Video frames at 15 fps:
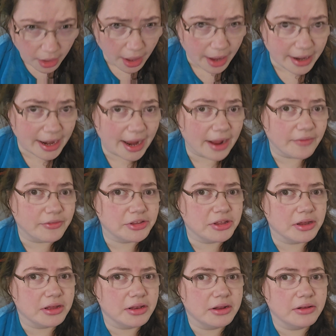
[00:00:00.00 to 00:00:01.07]
have a
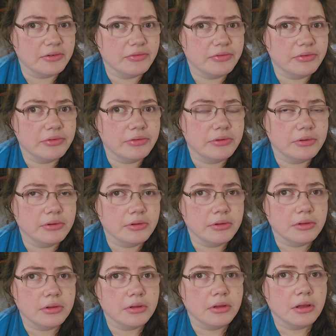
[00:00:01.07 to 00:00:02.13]
ton of
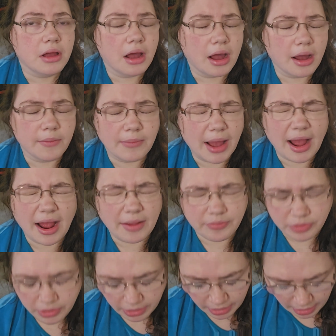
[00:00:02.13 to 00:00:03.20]
I
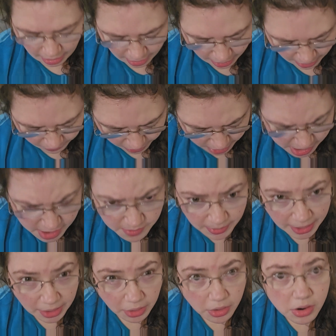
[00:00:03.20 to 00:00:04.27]
have an
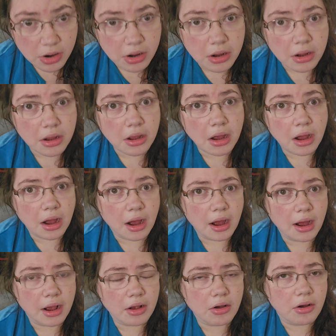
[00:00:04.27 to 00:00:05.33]
email
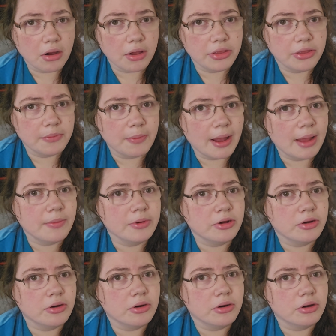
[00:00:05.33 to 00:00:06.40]
called
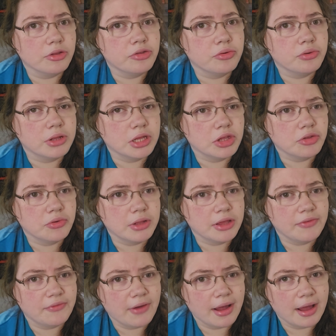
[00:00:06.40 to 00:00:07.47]

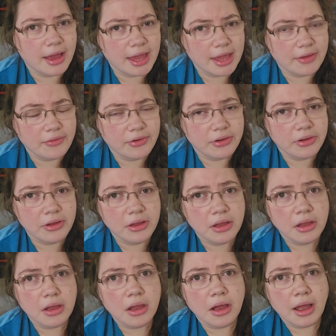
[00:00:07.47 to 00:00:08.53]

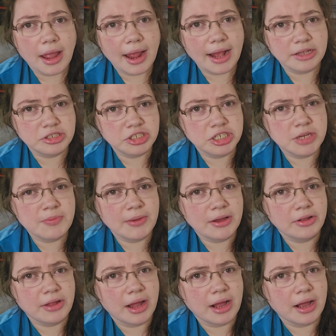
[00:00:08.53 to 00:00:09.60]

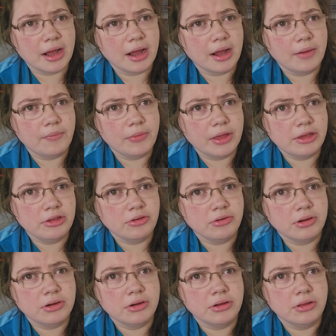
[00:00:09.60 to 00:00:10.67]
thebiblegirl2025@gmail.com that you
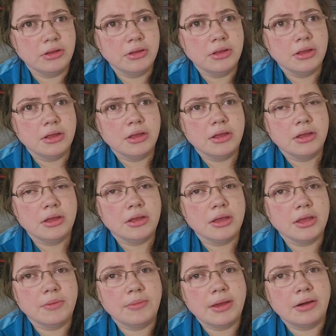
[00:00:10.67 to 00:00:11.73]
could
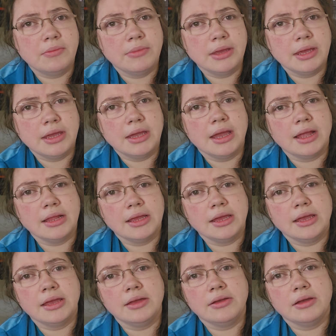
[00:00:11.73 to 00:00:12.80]
email me
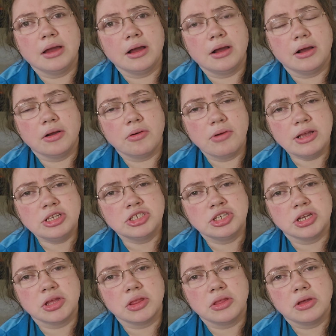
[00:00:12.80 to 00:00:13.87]
any
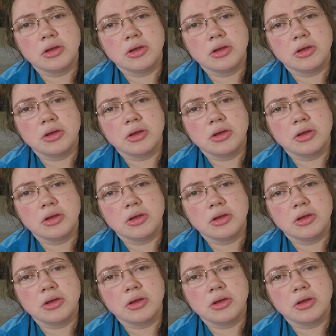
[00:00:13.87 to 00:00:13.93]
questions